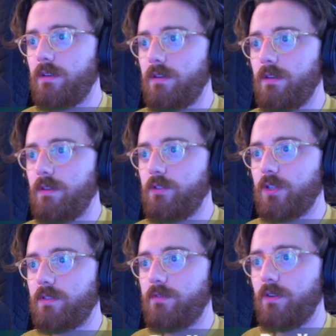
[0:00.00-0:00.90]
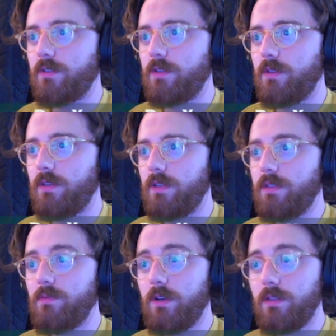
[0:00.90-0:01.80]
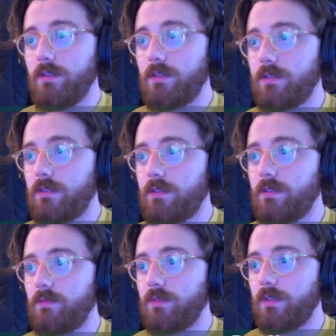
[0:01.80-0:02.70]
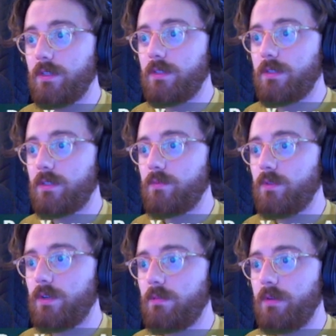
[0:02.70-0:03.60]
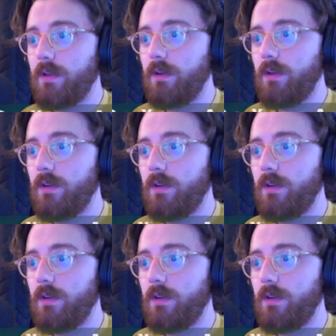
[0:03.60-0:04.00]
and just focus on these ones, will this work better?